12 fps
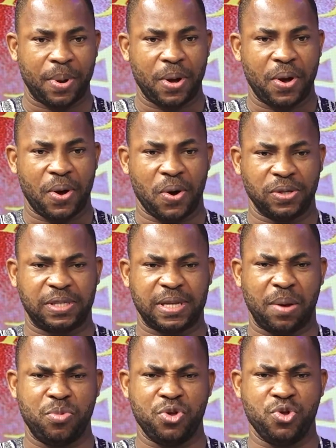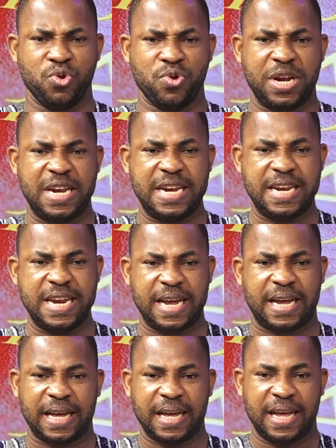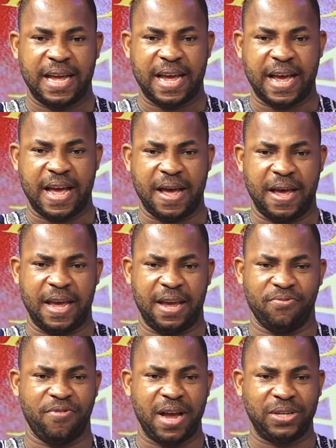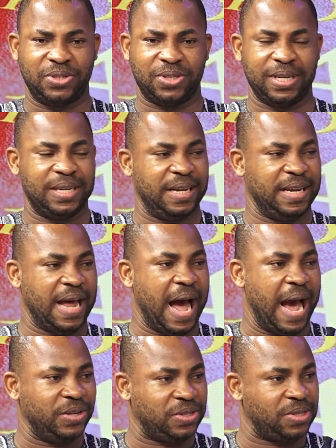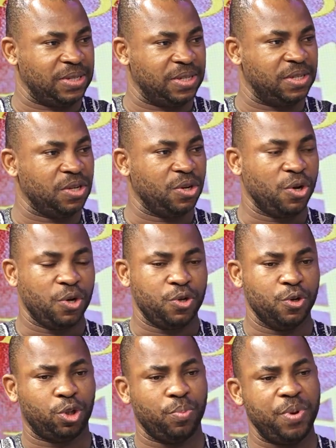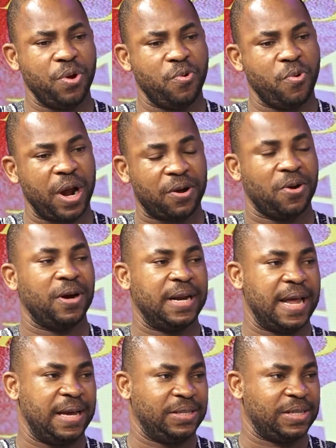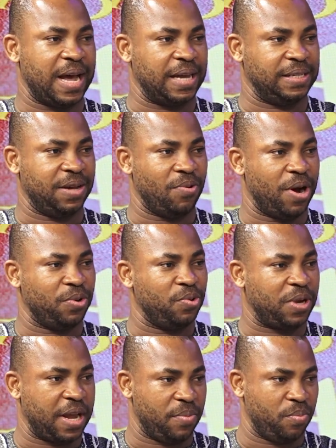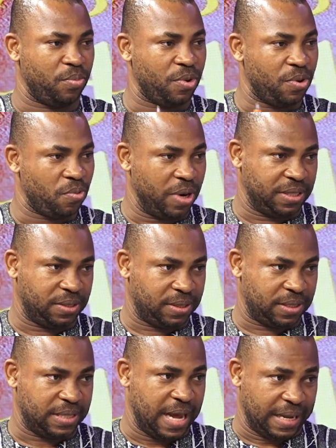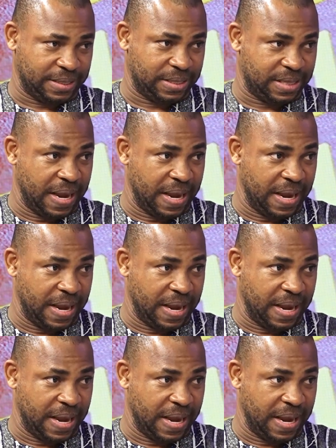or some unique invention in IT, you should be recognized as the one who came with that thing.